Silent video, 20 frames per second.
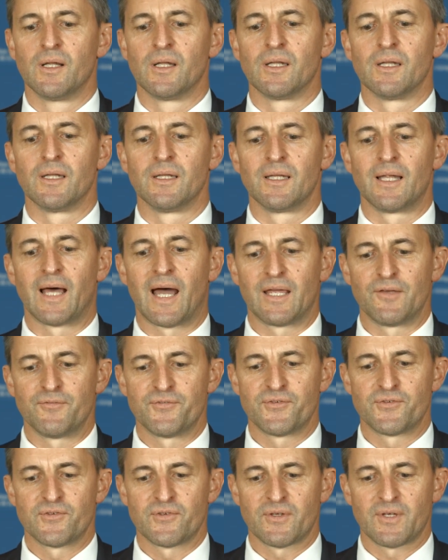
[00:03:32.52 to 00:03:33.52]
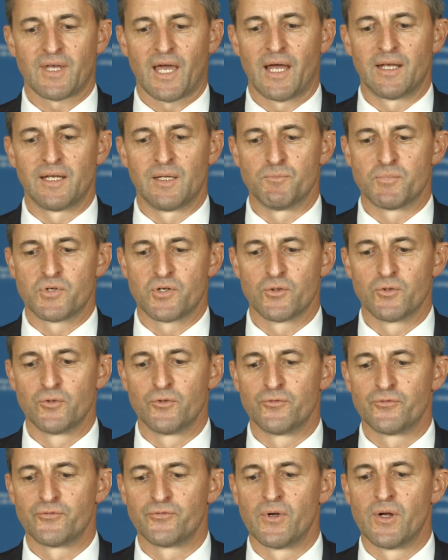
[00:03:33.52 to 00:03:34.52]
Lives can
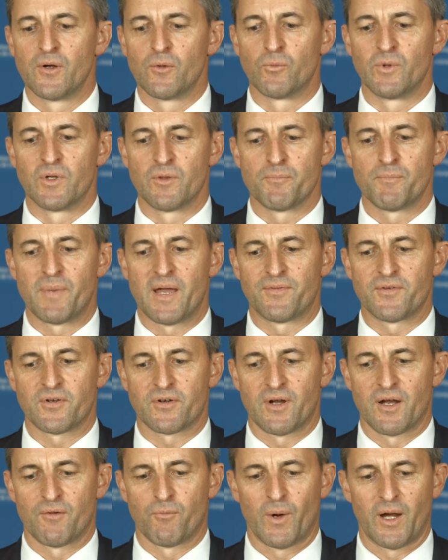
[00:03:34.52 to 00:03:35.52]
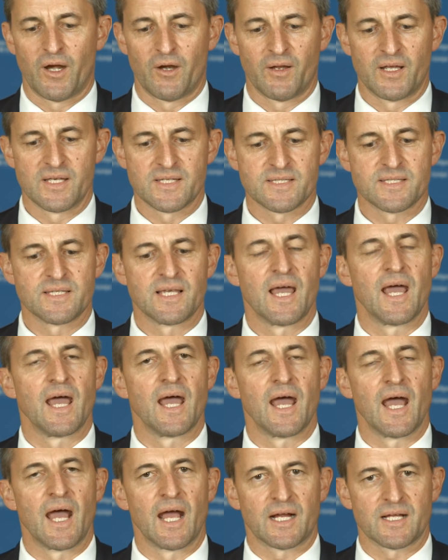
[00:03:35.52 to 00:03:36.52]
improve with better awareness,
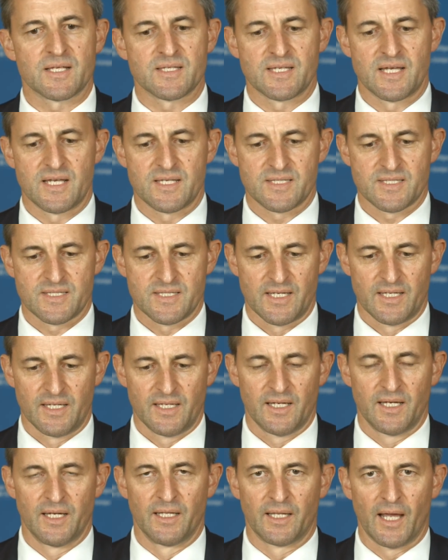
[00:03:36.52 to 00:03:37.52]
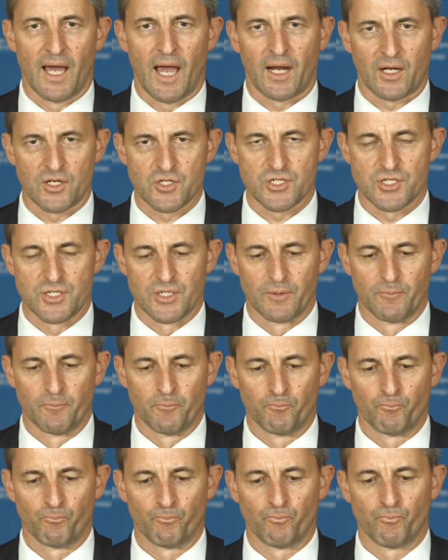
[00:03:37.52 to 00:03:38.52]
access, and action.
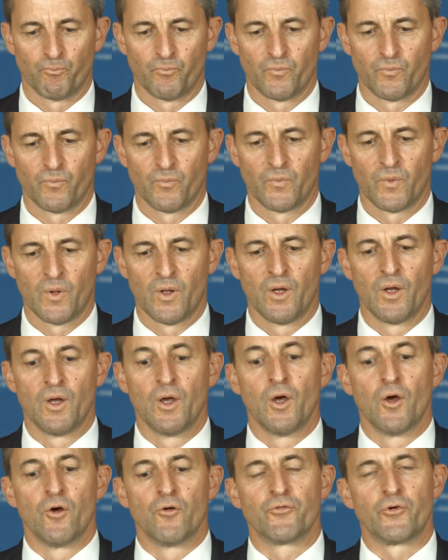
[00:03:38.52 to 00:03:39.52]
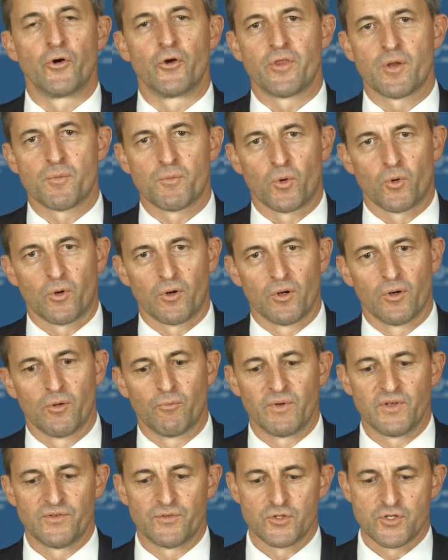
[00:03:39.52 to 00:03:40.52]
Furthermore,
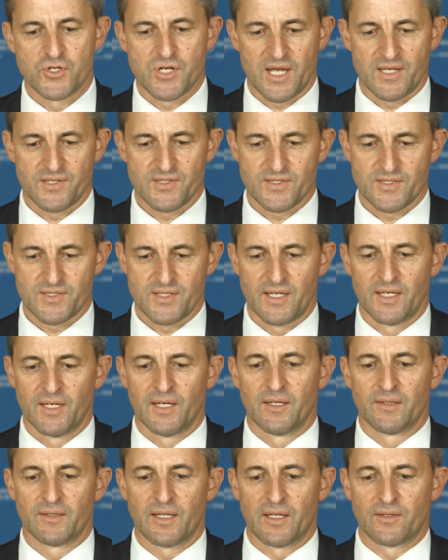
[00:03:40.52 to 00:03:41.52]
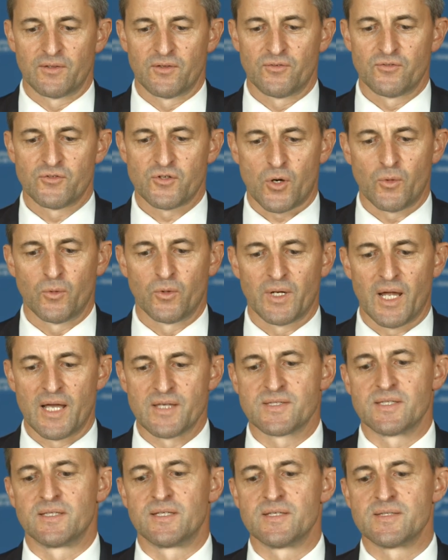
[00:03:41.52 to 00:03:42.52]
we suggest that stroke
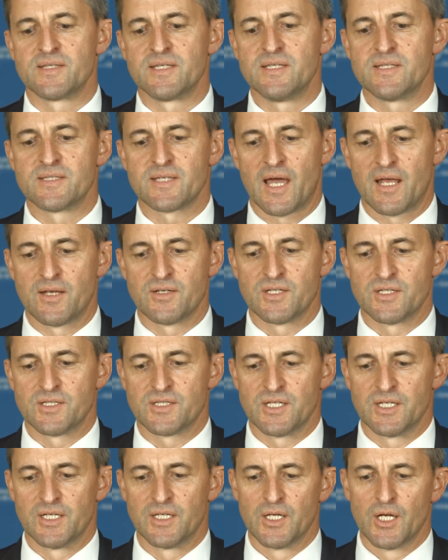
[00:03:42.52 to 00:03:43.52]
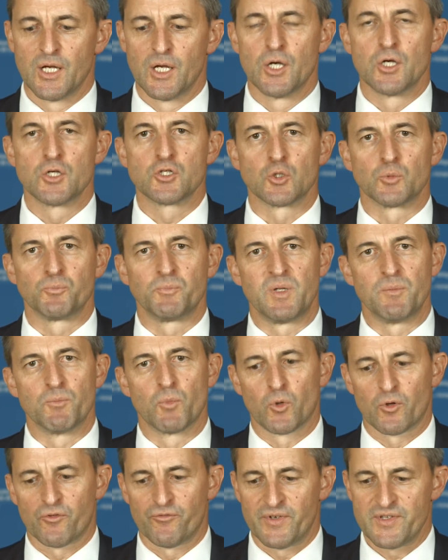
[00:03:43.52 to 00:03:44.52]
as a disease entity should be
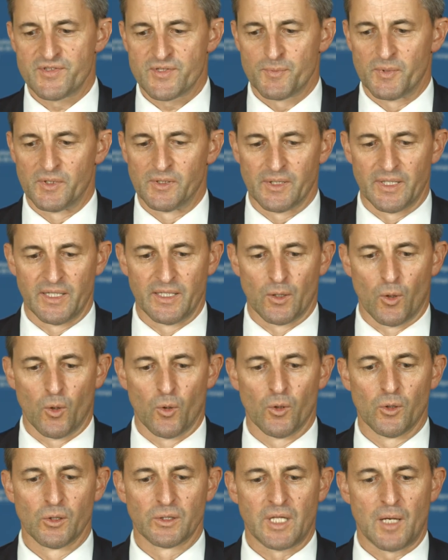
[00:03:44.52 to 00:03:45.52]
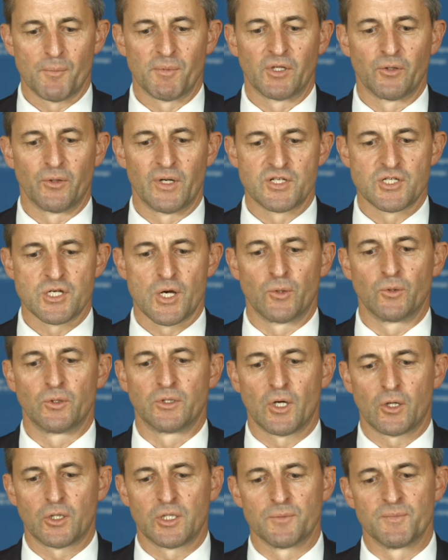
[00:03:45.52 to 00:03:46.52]
more visible in all WHO
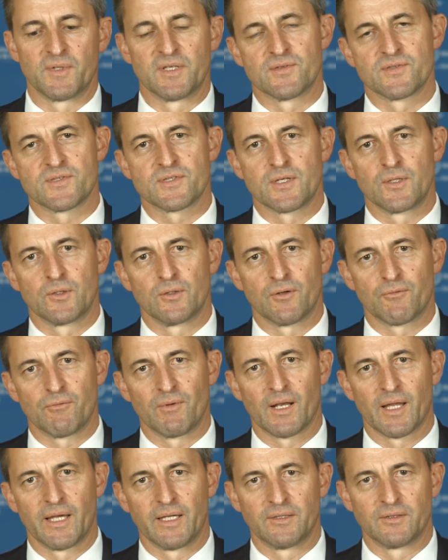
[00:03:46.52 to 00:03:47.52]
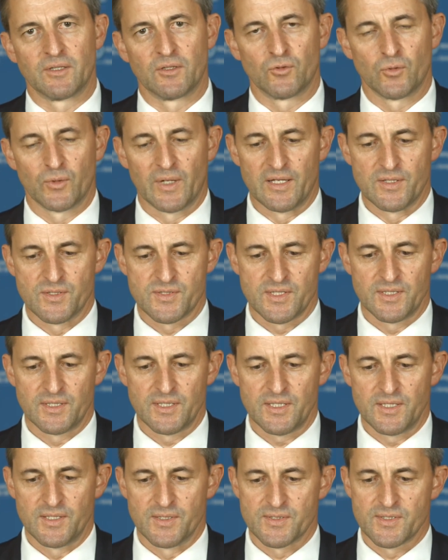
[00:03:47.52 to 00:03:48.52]
documents related to
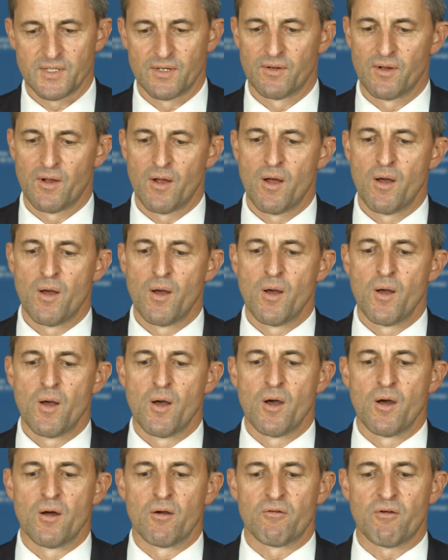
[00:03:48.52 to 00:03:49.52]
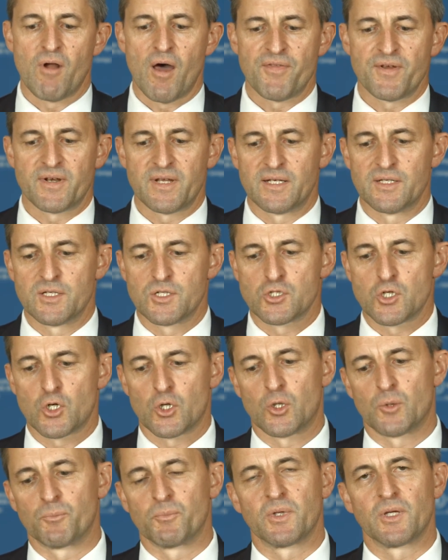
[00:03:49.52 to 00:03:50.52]
NCDs. Rather than the
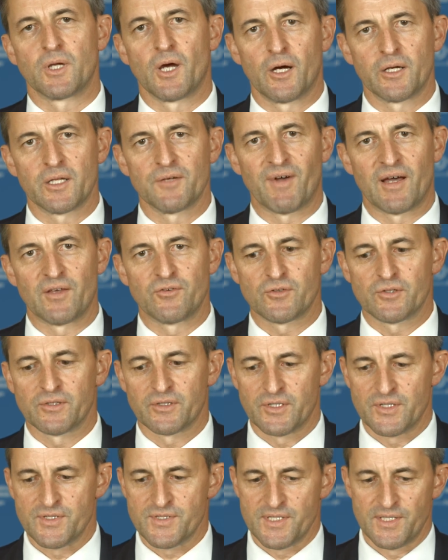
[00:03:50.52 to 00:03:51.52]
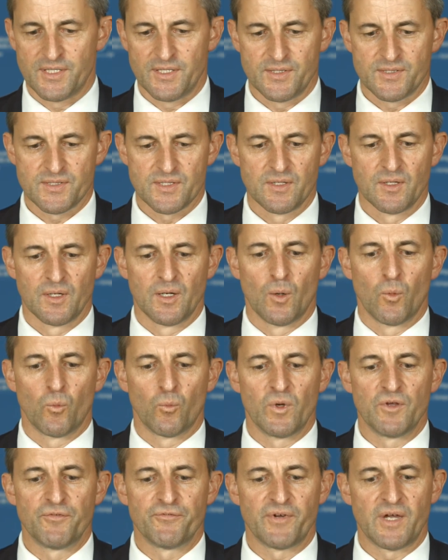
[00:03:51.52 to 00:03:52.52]
term cardiovascular disease,
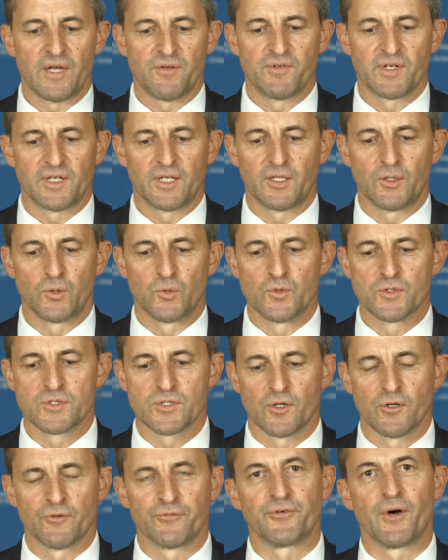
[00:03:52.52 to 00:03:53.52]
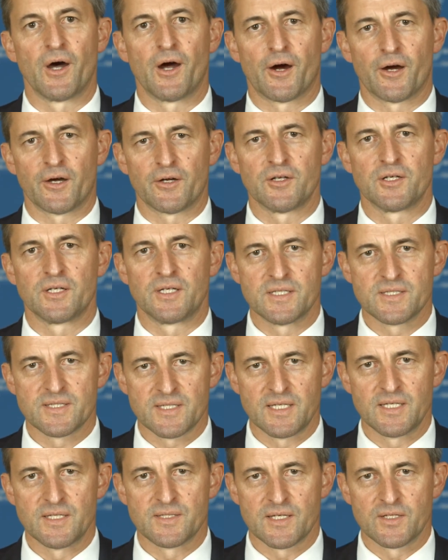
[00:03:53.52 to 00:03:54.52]
we favor the use of heart
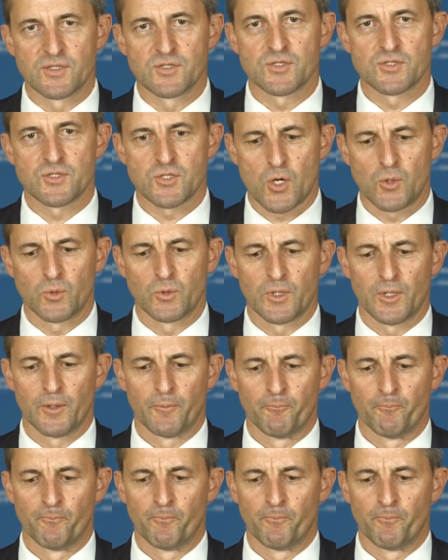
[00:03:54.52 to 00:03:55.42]
disease and stroke.